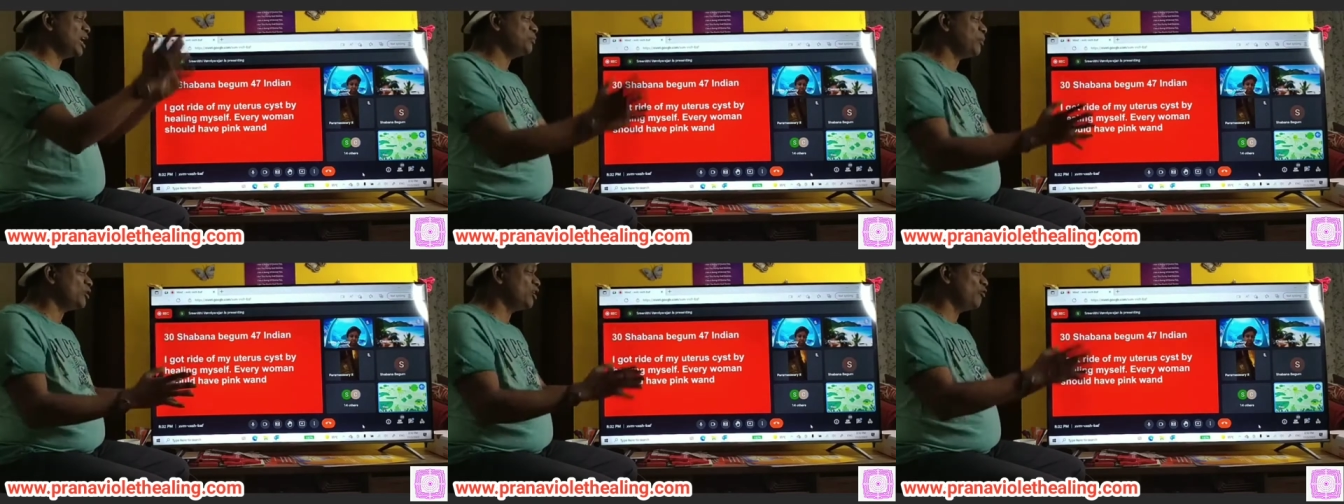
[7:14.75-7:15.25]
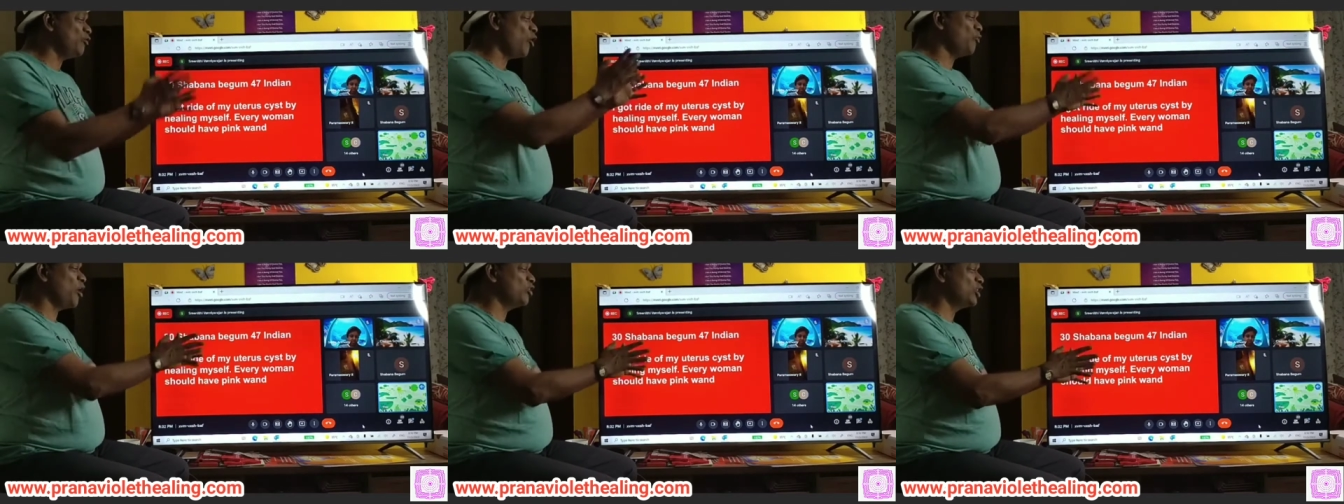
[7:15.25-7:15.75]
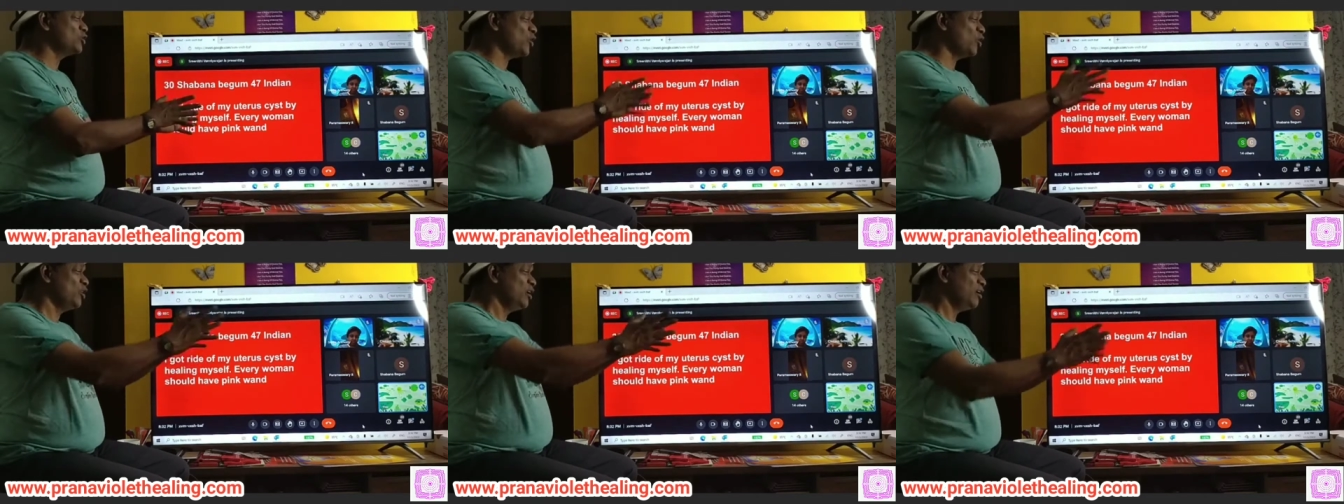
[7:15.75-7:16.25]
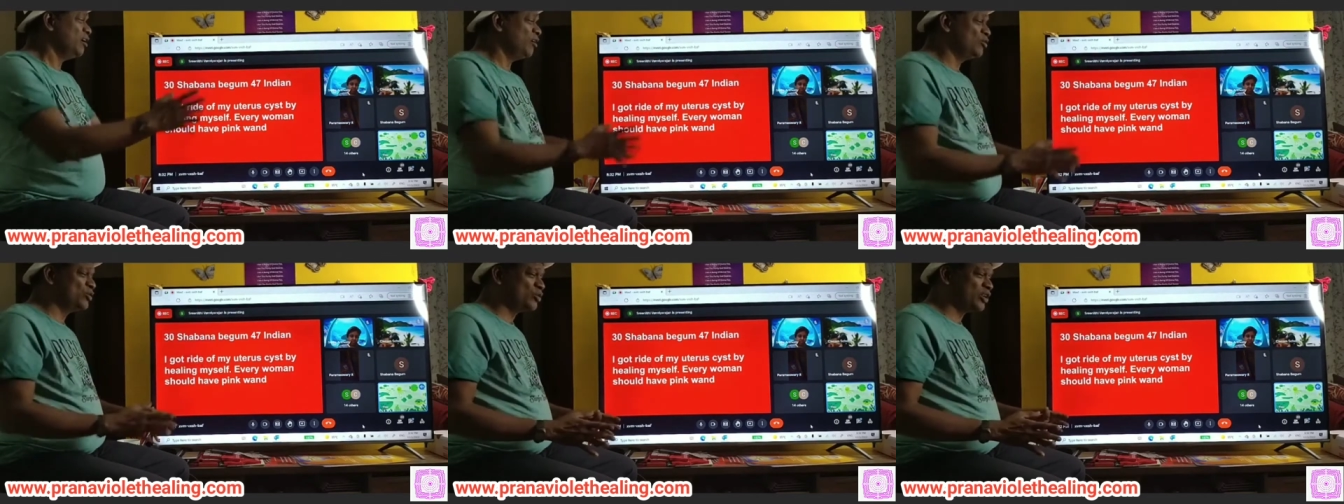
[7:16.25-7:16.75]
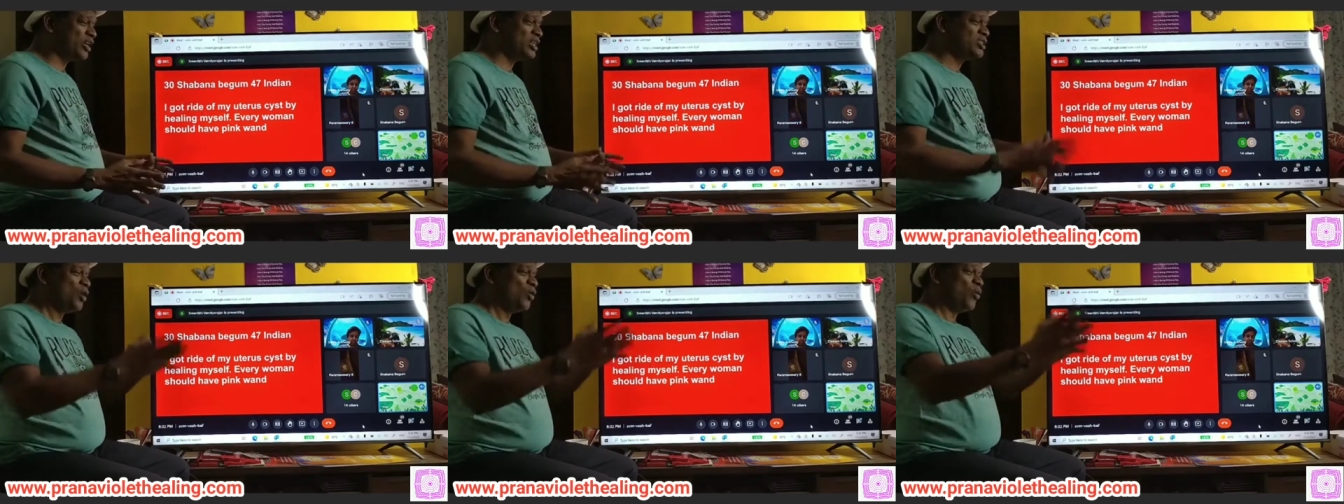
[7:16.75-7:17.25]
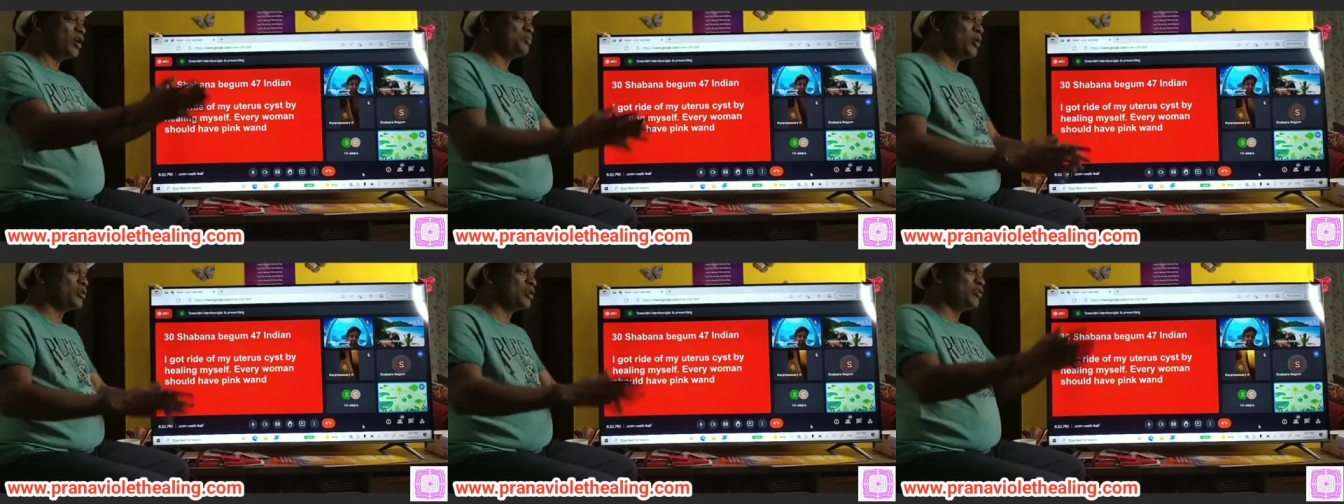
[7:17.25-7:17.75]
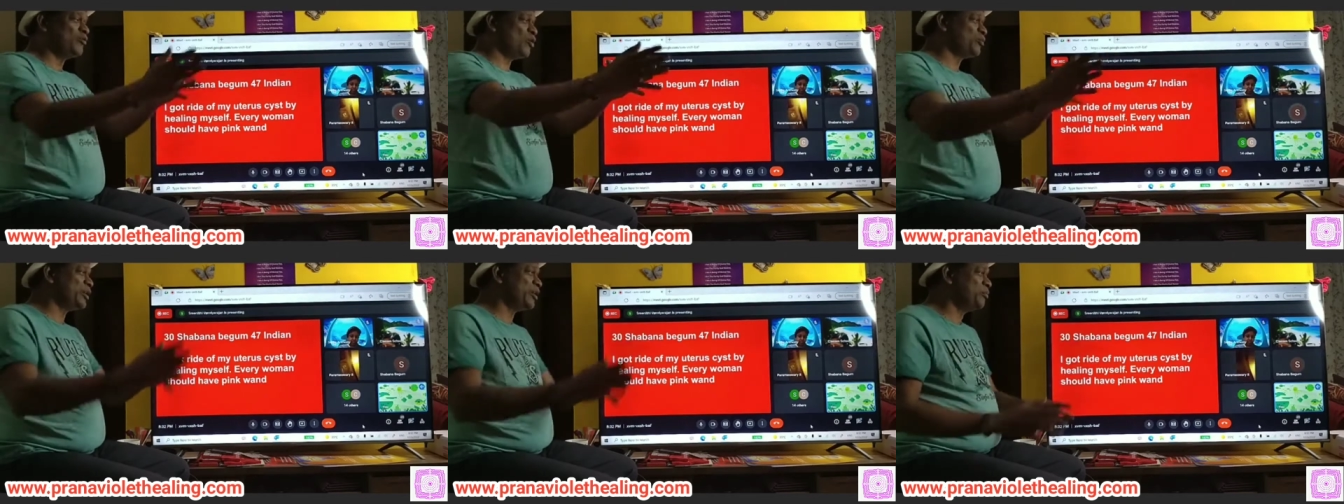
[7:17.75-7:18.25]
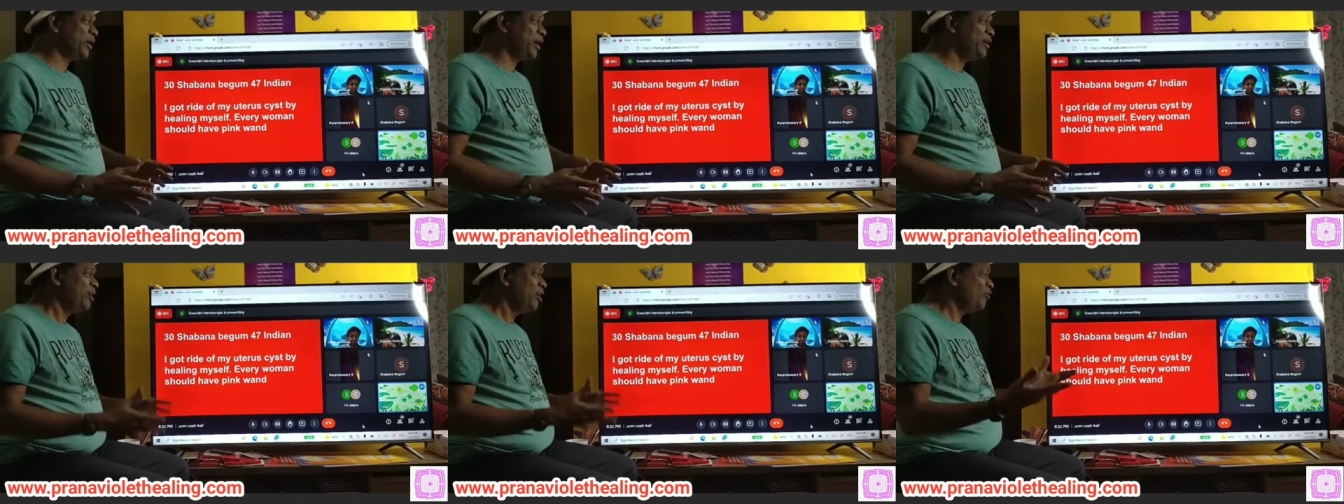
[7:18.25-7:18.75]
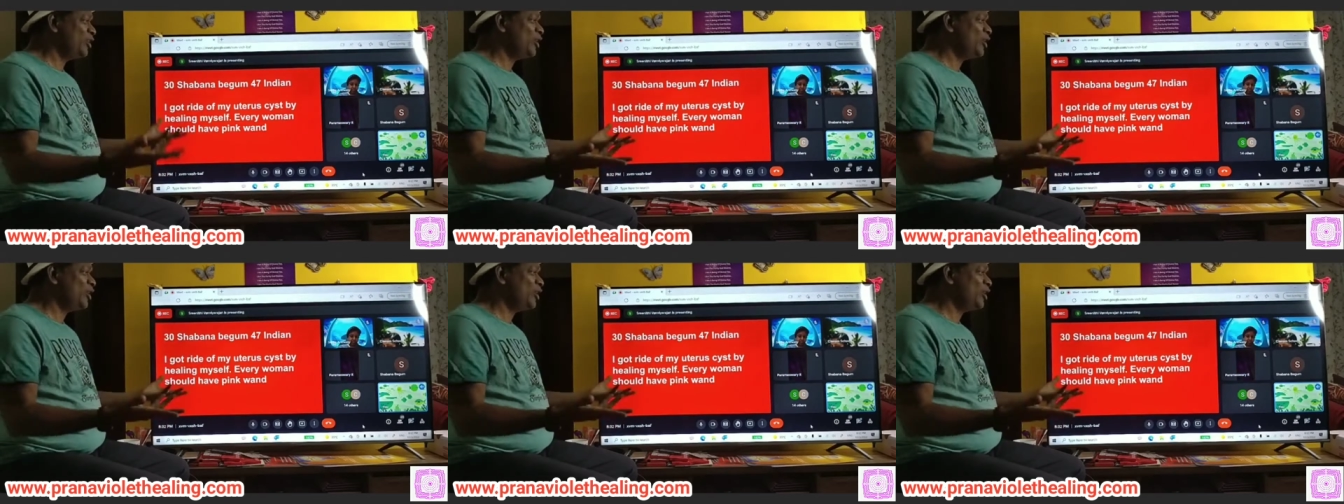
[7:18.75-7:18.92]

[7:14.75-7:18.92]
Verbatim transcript: that powder, 4 powders for uterus, 1 powder for period pain.